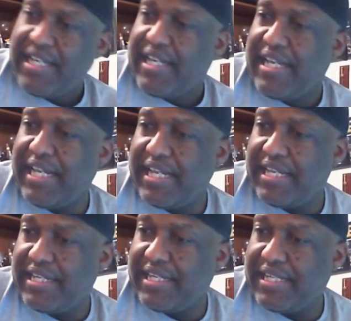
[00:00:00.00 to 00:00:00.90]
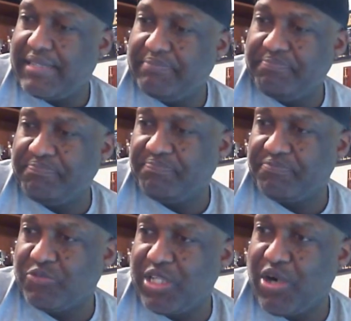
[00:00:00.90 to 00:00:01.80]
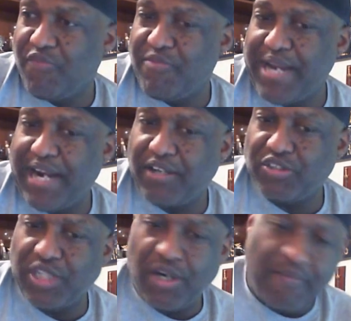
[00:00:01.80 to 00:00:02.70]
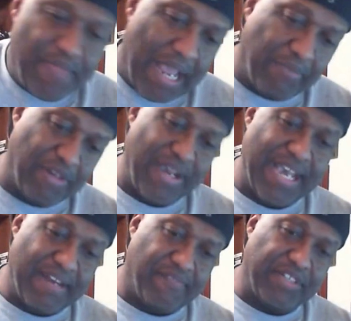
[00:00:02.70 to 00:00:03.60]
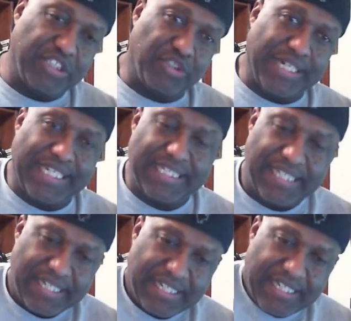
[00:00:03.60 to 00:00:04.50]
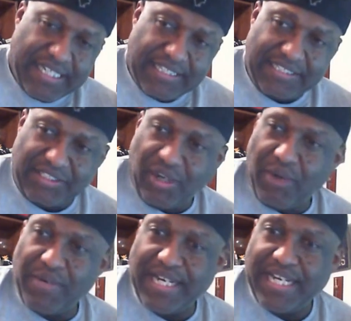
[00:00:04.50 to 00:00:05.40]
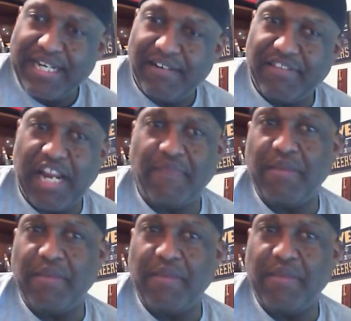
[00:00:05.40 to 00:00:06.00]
And we'll go from there. So I'm going to go ahead and finish drinking this tall one here, and then I'll be